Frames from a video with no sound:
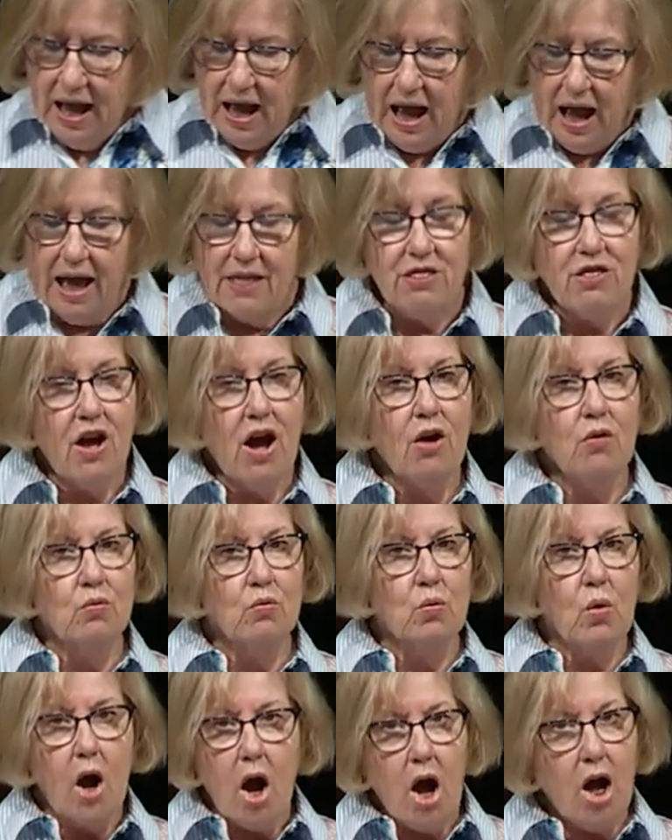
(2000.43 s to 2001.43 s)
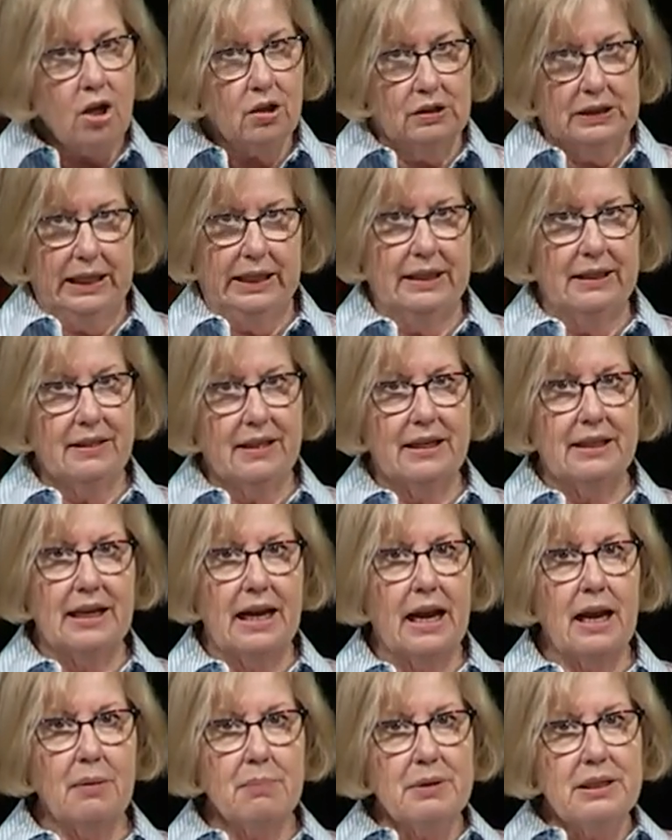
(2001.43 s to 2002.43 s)
I thought wrongly that an
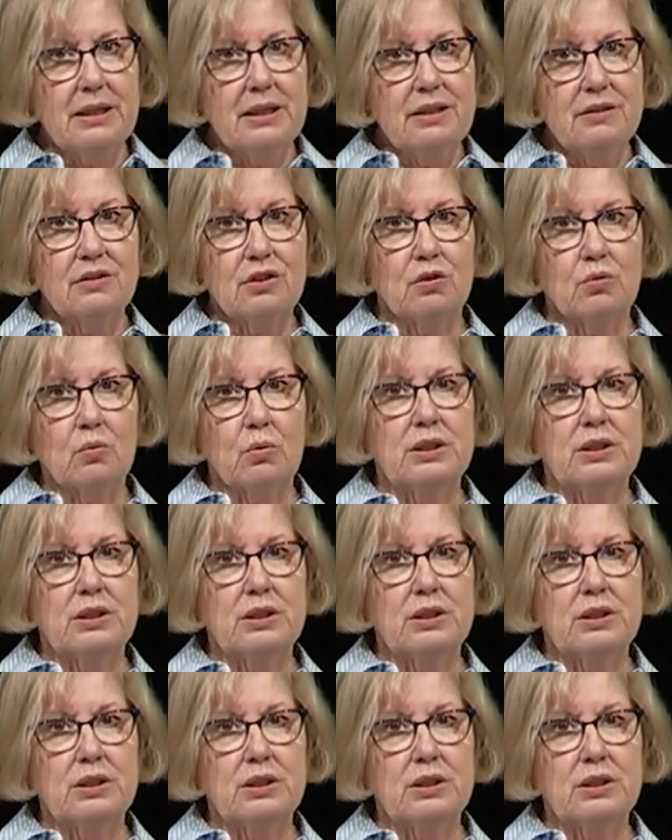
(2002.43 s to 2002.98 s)
Ebenezer